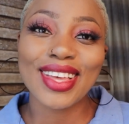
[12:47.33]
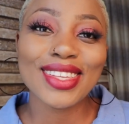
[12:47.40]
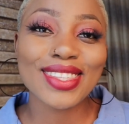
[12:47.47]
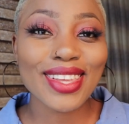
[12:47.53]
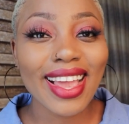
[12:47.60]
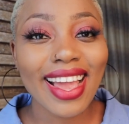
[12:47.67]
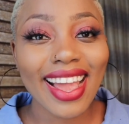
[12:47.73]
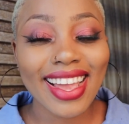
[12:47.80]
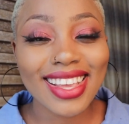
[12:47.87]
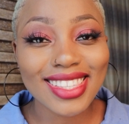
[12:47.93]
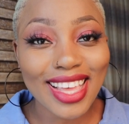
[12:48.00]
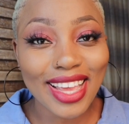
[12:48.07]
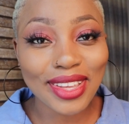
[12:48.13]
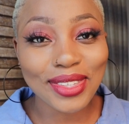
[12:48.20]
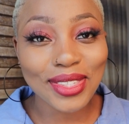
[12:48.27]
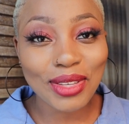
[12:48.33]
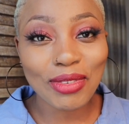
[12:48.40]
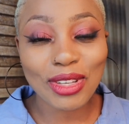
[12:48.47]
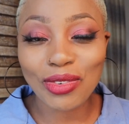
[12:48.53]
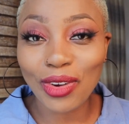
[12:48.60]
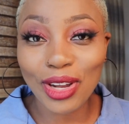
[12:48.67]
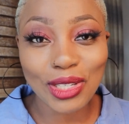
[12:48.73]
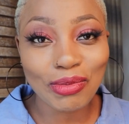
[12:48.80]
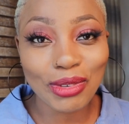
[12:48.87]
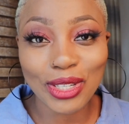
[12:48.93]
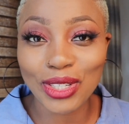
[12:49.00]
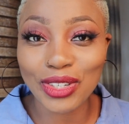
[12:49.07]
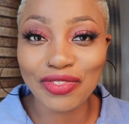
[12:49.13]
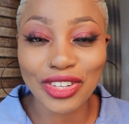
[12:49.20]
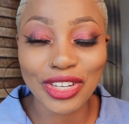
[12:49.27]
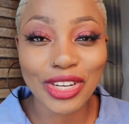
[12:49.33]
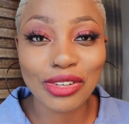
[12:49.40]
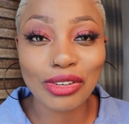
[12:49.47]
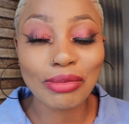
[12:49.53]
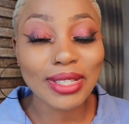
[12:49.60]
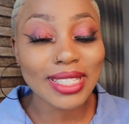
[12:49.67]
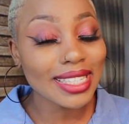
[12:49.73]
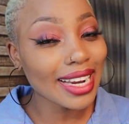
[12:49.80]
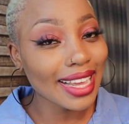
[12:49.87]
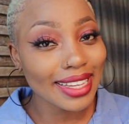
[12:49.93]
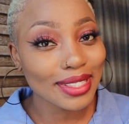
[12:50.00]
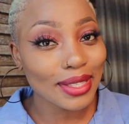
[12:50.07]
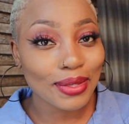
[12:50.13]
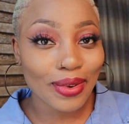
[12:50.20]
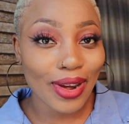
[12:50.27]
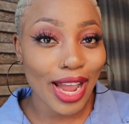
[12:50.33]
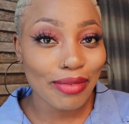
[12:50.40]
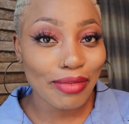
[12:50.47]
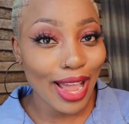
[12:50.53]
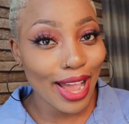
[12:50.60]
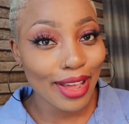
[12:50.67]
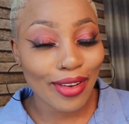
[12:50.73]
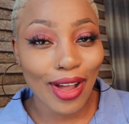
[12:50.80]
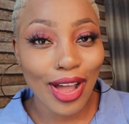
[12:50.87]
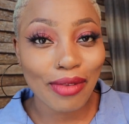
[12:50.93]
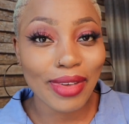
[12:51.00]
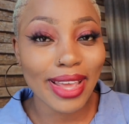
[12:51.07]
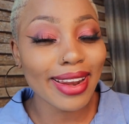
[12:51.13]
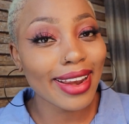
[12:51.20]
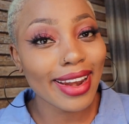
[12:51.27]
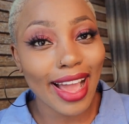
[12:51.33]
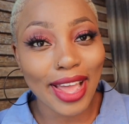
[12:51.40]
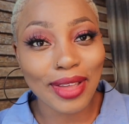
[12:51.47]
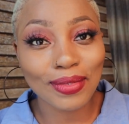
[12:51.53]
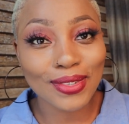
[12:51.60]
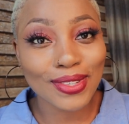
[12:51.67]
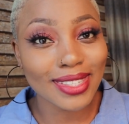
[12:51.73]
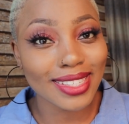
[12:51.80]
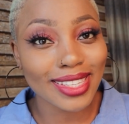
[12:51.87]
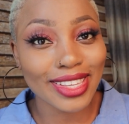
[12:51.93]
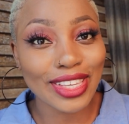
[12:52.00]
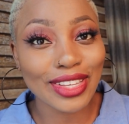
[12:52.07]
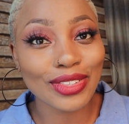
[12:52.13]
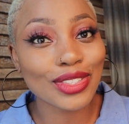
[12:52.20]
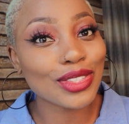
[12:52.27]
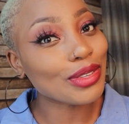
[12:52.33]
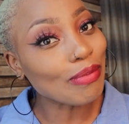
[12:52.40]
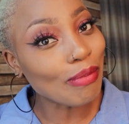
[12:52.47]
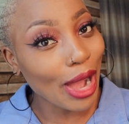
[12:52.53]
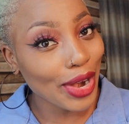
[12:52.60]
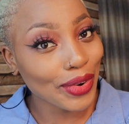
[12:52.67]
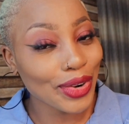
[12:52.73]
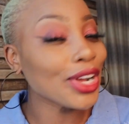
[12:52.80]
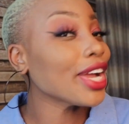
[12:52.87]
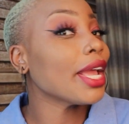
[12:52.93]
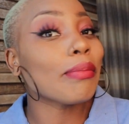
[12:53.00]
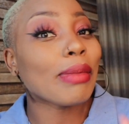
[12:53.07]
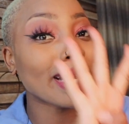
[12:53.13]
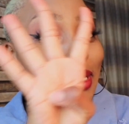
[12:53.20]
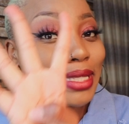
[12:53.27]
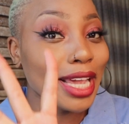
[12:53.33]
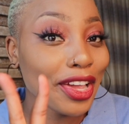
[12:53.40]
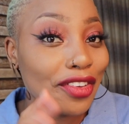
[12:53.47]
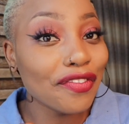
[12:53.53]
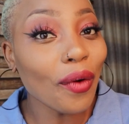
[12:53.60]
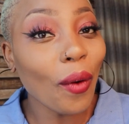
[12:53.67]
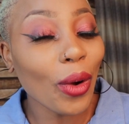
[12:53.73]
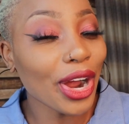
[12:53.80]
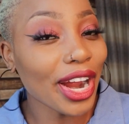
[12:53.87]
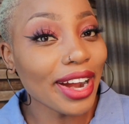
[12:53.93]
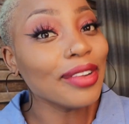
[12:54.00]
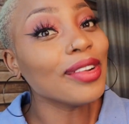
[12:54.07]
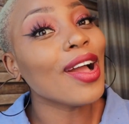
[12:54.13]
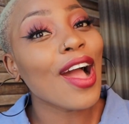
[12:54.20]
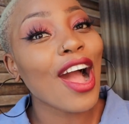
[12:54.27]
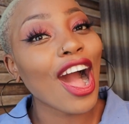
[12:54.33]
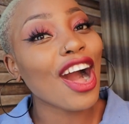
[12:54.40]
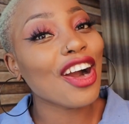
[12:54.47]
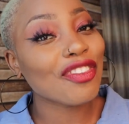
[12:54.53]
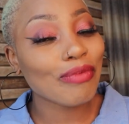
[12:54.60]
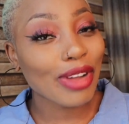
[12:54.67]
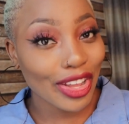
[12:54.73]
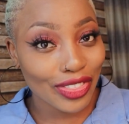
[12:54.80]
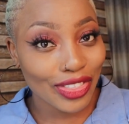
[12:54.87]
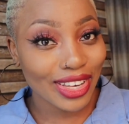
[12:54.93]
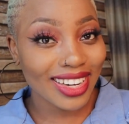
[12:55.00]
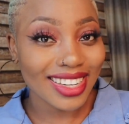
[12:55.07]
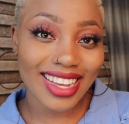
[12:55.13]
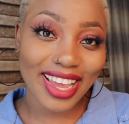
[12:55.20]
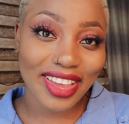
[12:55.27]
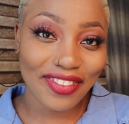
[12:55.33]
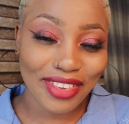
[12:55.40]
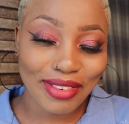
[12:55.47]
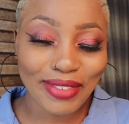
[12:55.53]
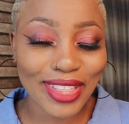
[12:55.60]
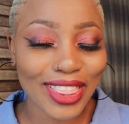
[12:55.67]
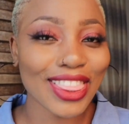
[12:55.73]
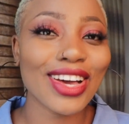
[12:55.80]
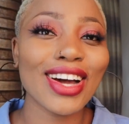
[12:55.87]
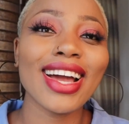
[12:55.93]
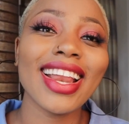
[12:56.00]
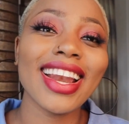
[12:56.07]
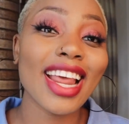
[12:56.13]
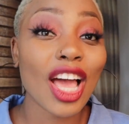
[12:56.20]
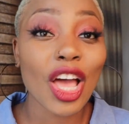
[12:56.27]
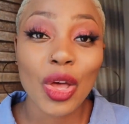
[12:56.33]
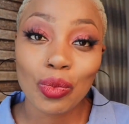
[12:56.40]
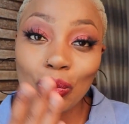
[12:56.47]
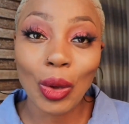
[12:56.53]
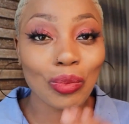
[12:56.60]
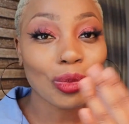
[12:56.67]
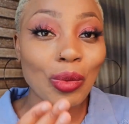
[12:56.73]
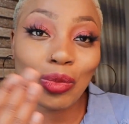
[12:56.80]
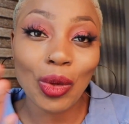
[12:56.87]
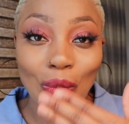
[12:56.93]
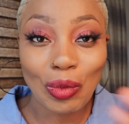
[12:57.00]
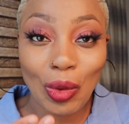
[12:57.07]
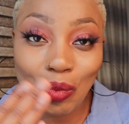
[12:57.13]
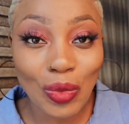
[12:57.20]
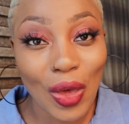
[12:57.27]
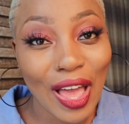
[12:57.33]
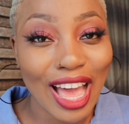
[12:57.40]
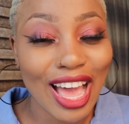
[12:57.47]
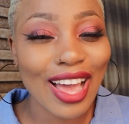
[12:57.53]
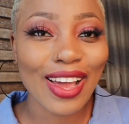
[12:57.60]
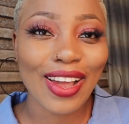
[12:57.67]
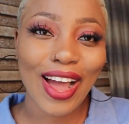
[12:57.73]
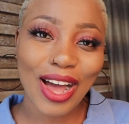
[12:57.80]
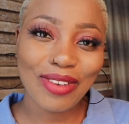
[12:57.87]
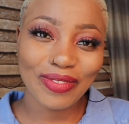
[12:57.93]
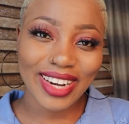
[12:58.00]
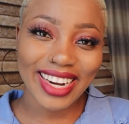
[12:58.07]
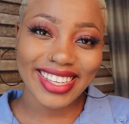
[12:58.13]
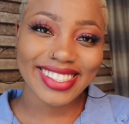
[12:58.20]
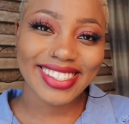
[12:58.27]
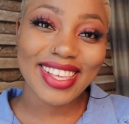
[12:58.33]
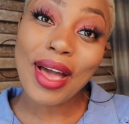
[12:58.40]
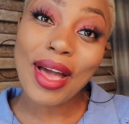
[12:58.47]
So yeah guys, thank you so much for watching my YouTube video. Remember to like, subscribe and comment, and I will see you tomorrow in my day 4 of my 30-day filmathon. God bless.